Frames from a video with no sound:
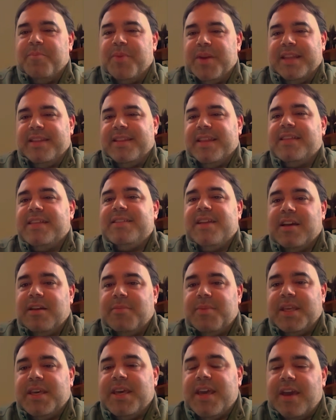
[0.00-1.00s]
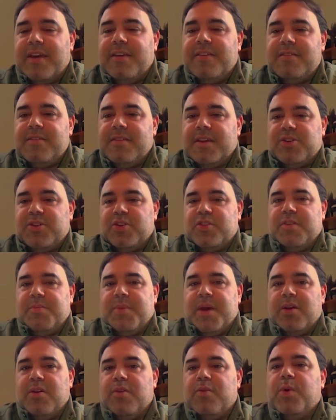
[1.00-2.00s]
But that's not going to be the case. It's just a
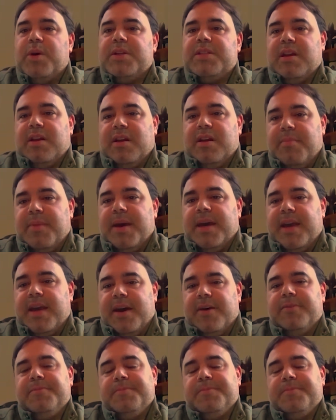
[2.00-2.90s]
matter of what's going to come back out.